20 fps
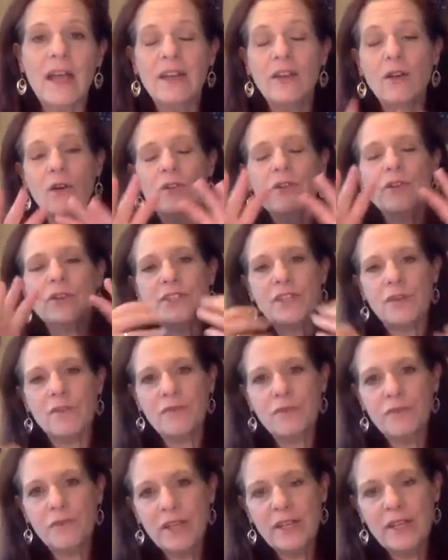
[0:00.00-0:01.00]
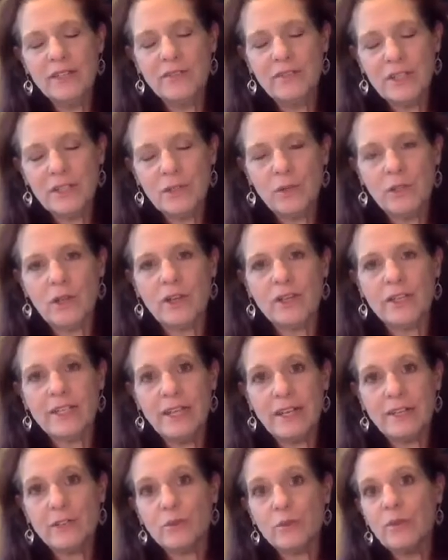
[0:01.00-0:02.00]
there's the individual
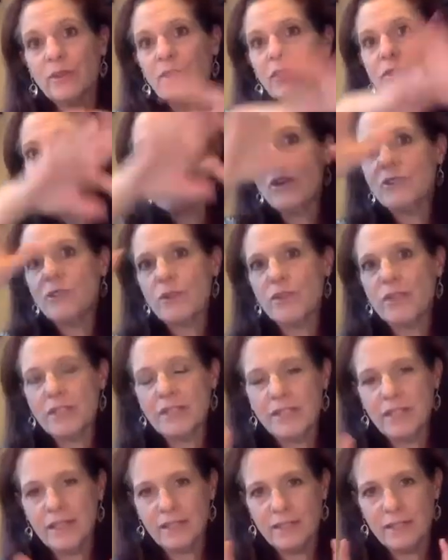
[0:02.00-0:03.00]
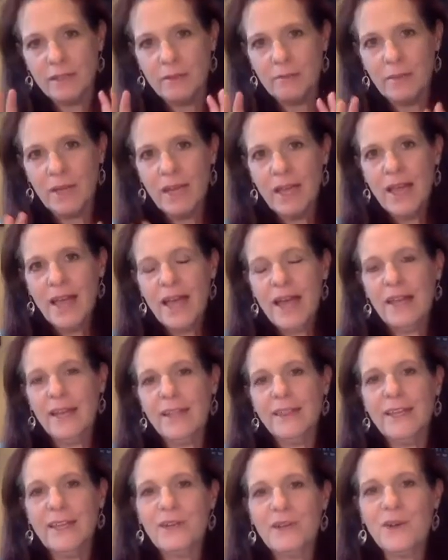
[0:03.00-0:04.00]
architecture, but there's also the system. And
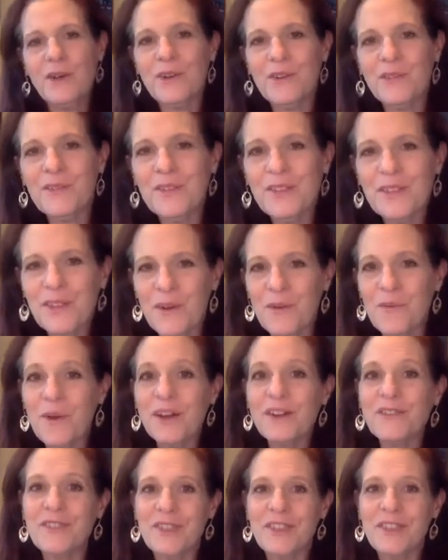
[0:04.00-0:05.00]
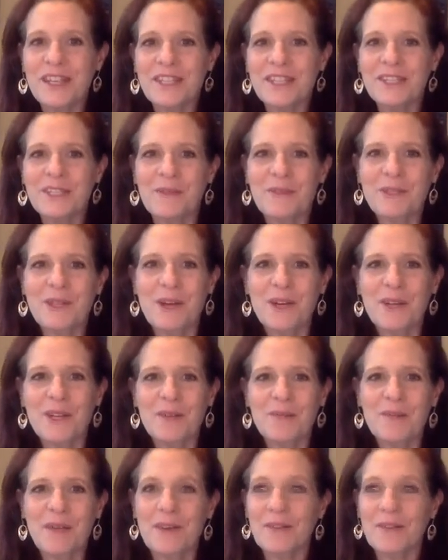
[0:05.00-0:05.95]
I think, one of the things that we're talking about